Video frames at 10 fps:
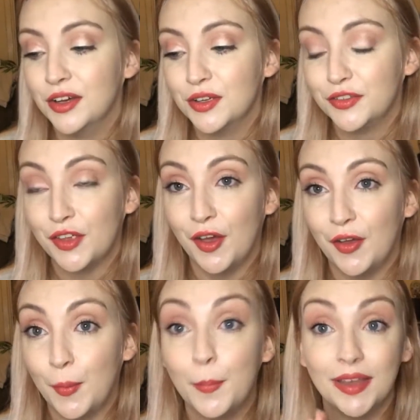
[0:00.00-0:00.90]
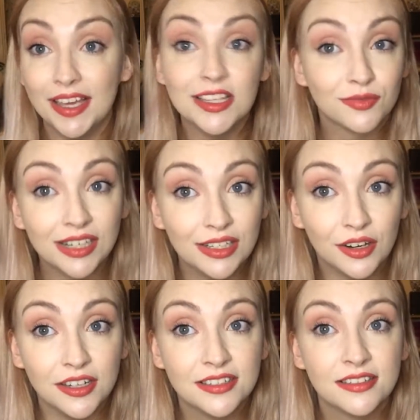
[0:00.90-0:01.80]
So, but it is really
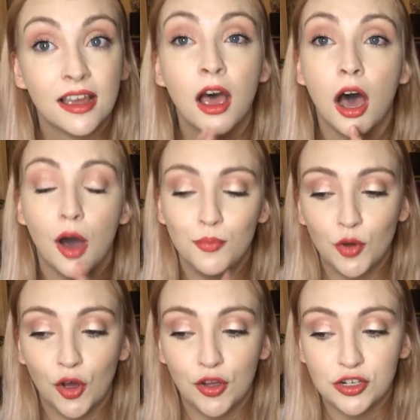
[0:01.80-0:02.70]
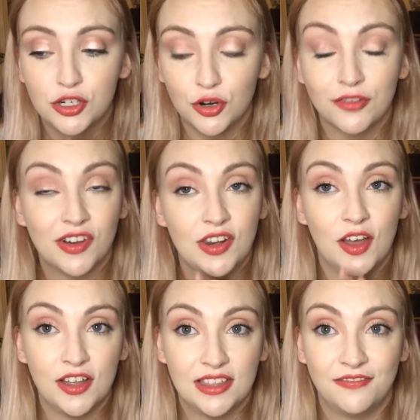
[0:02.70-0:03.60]
nice. I'm not sure if I
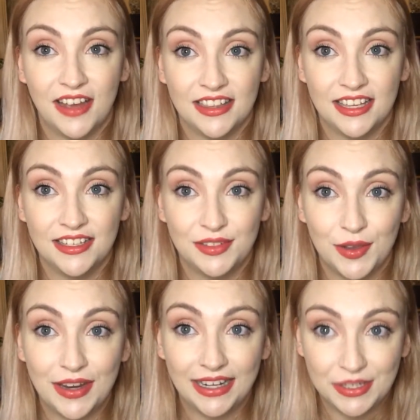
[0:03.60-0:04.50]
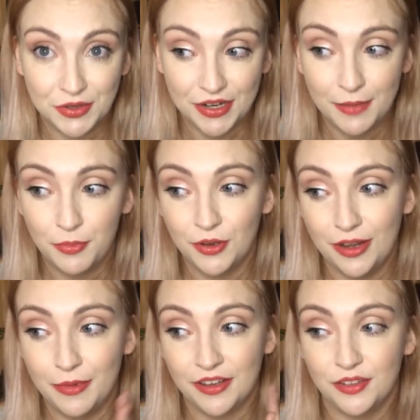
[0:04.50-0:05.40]
like the fact that it's so glittery, purely
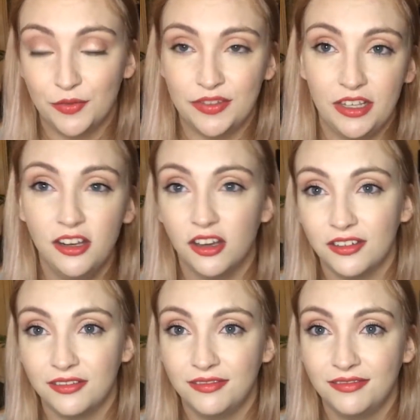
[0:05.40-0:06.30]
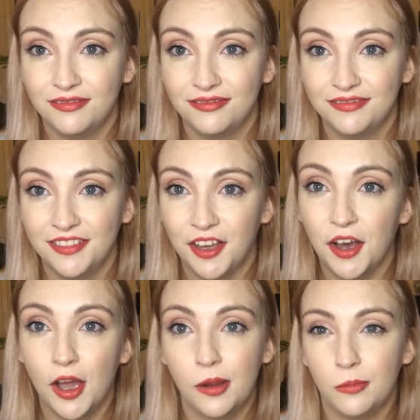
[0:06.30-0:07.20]
because obviously, you know,
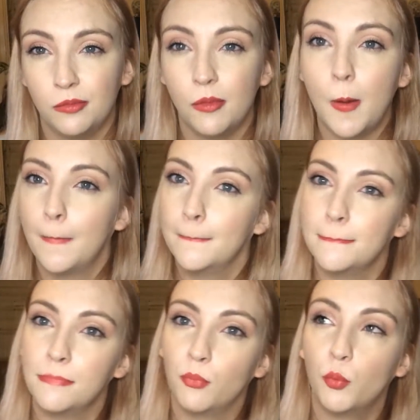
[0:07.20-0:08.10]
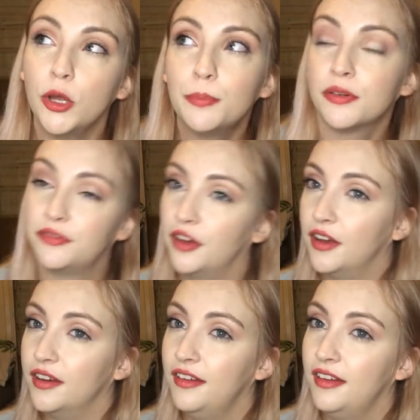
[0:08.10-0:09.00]
I would
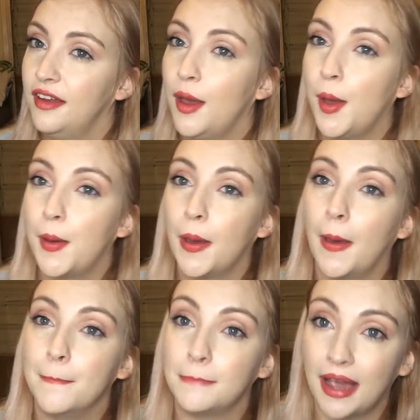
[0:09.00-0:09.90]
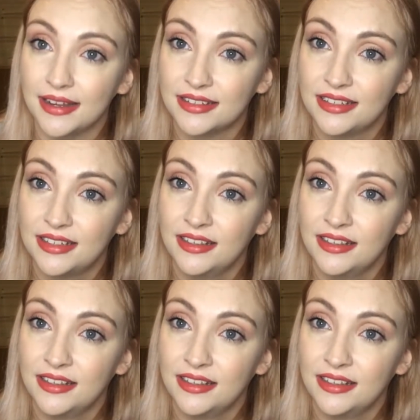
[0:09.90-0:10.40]
prefer a matte